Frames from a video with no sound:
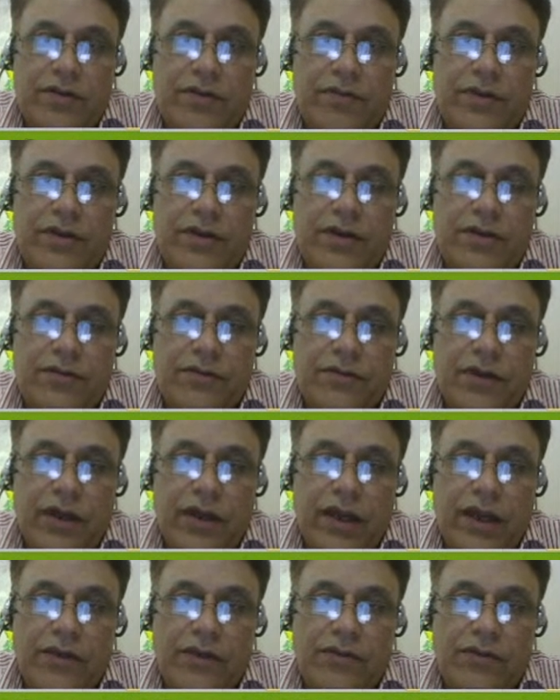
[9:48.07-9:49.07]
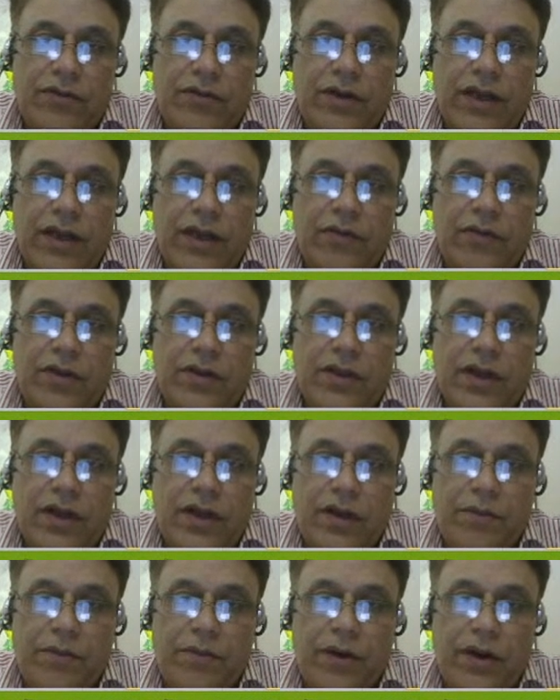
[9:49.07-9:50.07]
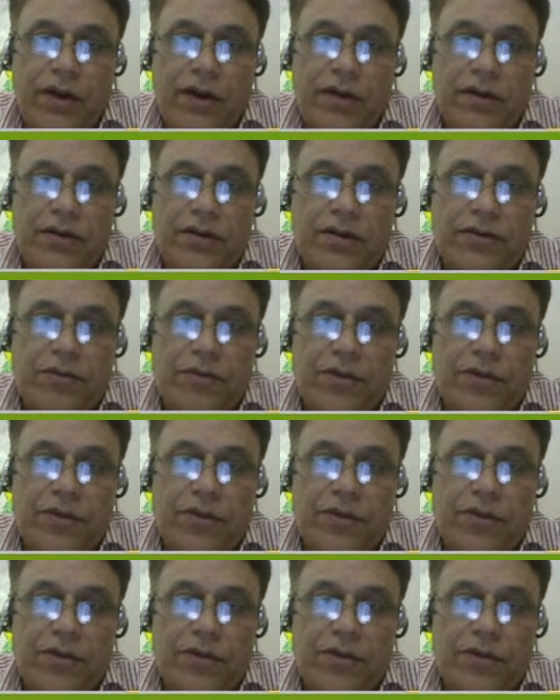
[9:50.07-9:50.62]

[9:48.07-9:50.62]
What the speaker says: business has to deal with the competitors,